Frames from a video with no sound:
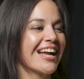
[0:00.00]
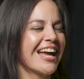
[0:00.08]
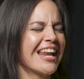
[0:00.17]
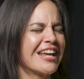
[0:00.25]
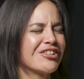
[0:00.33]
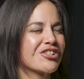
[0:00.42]

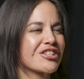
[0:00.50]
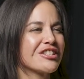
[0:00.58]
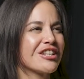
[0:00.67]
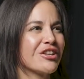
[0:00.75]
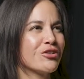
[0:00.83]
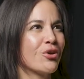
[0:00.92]
And I just
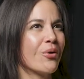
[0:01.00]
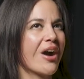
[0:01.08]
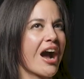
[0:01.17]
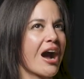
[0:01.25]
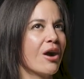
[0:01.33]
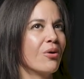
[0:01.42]
didn't know
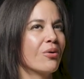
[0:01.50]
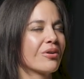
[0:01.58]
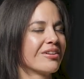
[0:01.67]
how.